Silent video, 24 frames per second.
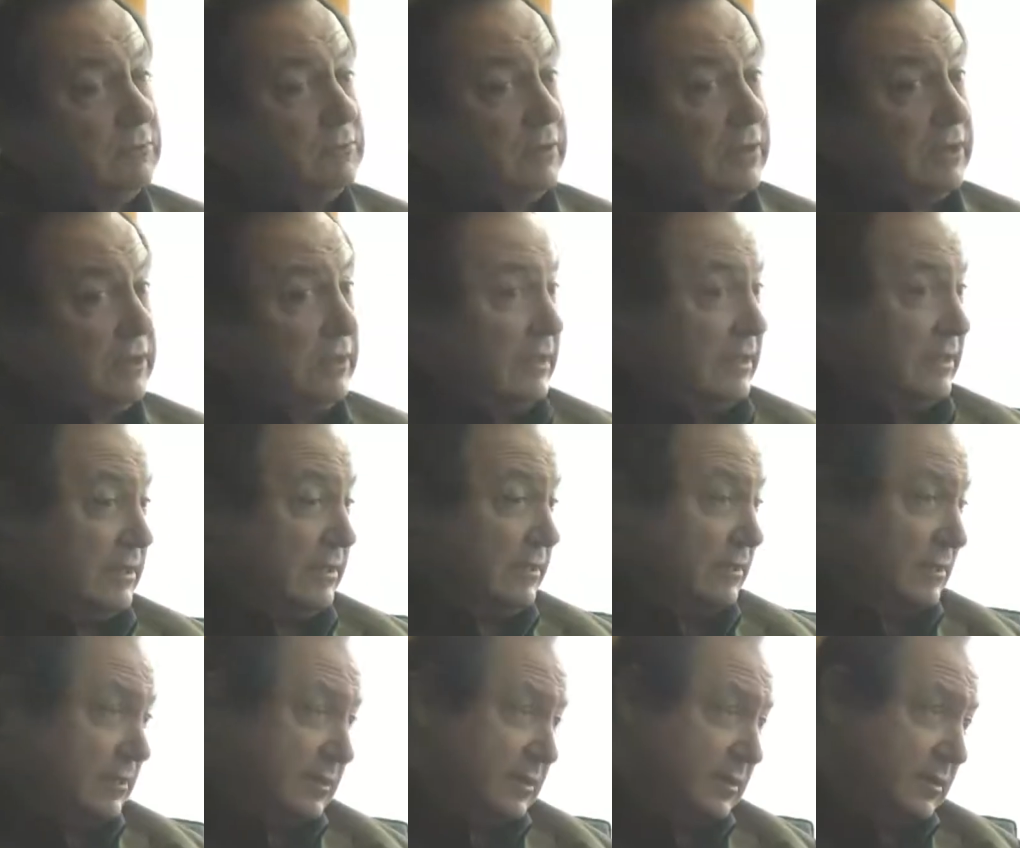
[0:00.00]
Well,
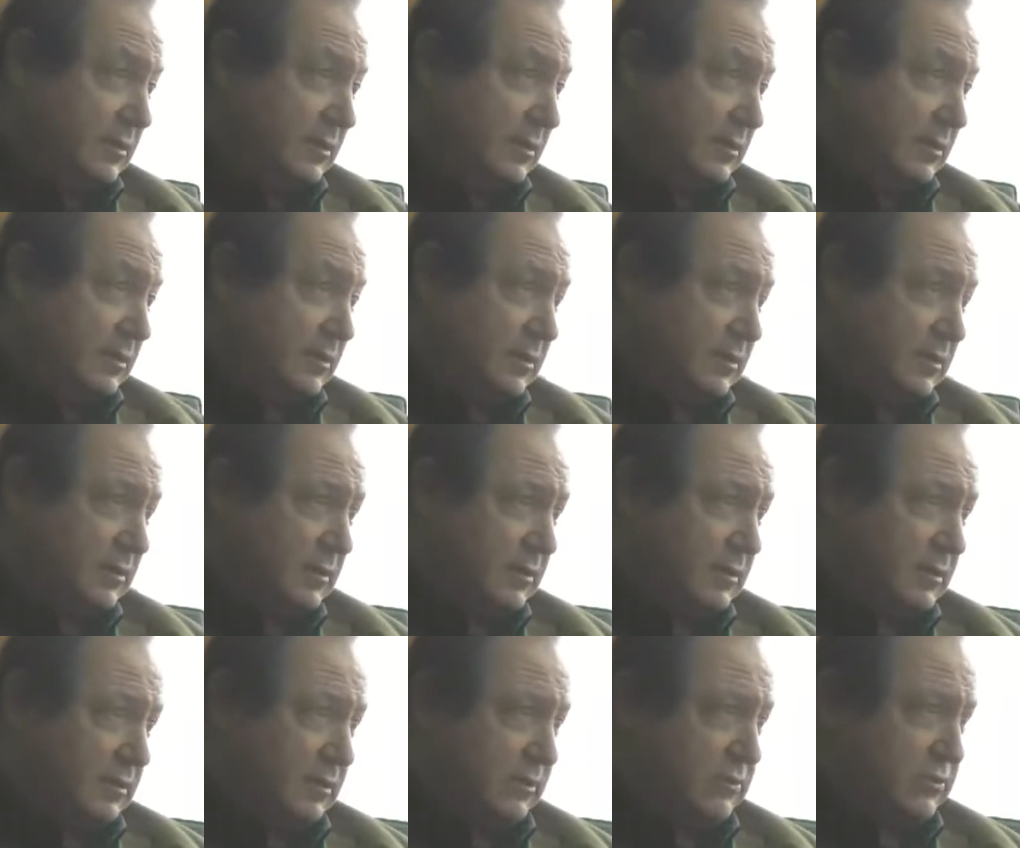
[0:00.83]

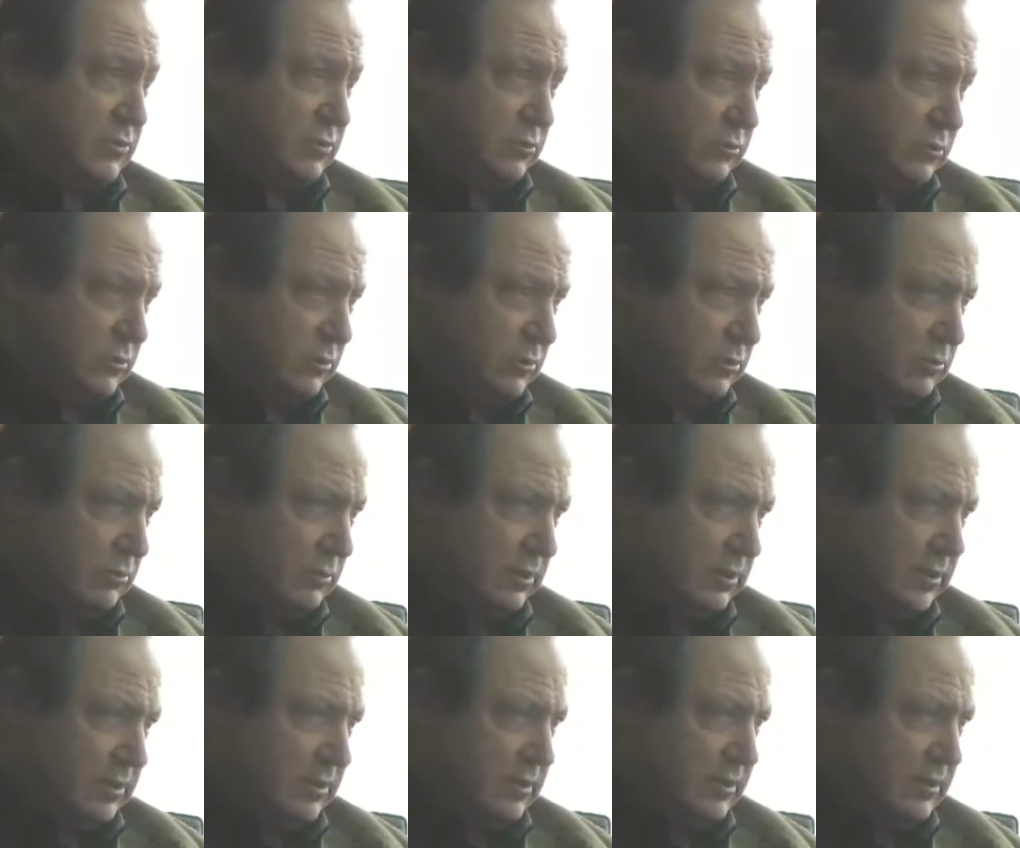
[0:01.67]
as you know,